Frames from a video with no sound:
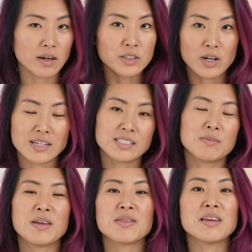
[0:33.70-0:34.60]

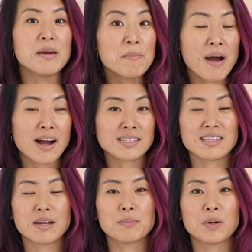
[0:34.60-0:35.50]
underestimate the impact
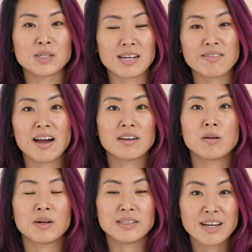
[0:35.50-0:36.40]
that books have had on
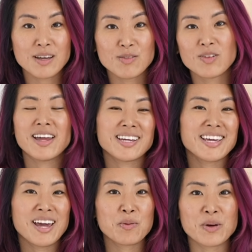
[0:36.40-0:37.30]
my life, and I
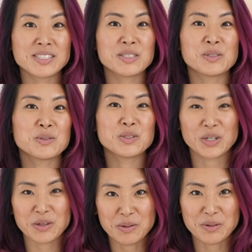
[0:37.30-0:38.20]
can't wait to
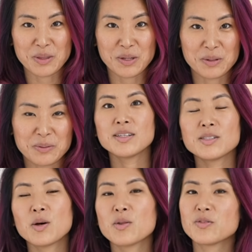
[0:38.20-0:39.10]
share them with you.
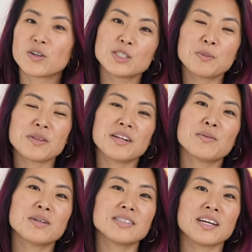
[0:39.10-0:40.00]
So the first book that I
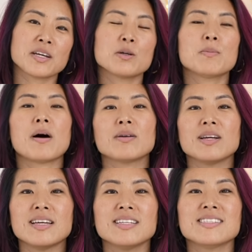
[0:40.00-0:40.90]
want to tell you about
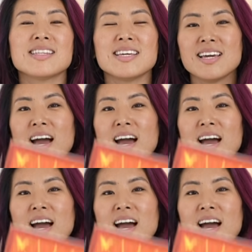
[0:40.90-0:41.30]
is The